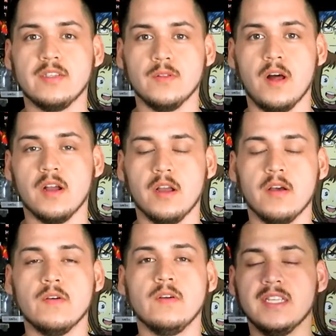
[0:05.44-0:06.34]
not too long
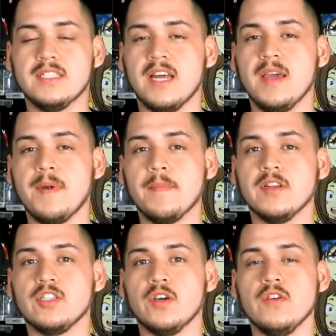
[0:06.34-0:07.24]
ago. This time I'm
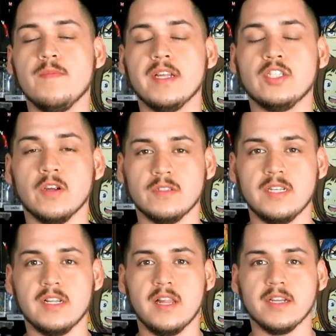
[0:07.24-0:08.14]
going to show you my
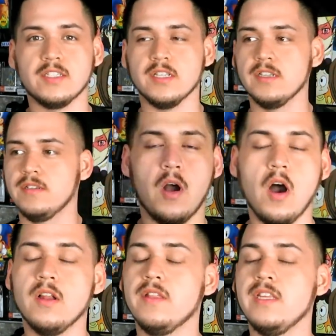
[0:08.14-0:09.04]
jersey collection.
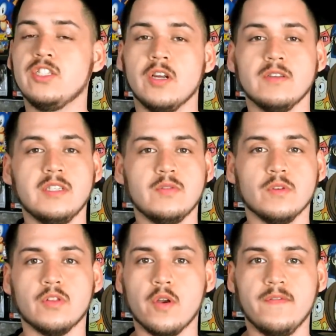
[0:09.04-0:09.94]
All of these jerseys were
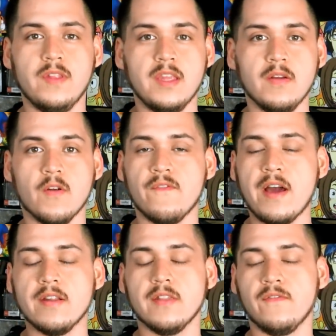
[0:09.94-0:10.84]
thrifted or
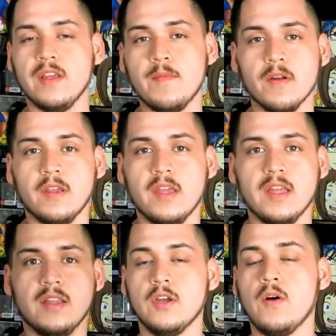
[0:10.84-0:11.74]
found at the flea
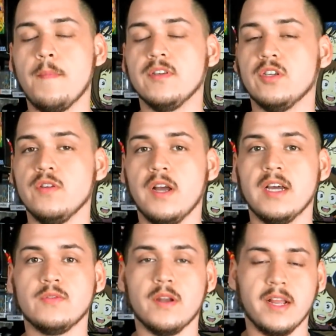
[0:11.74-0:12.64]
market. So I'm going to show you
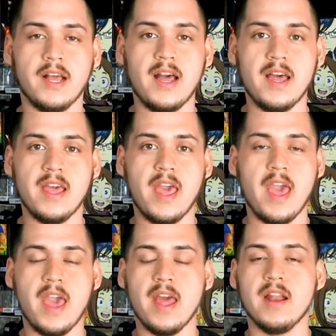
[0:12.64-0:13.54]
guys what I got
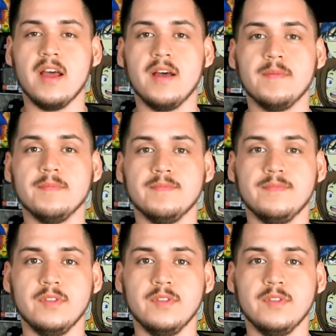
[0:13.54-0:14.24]
and um,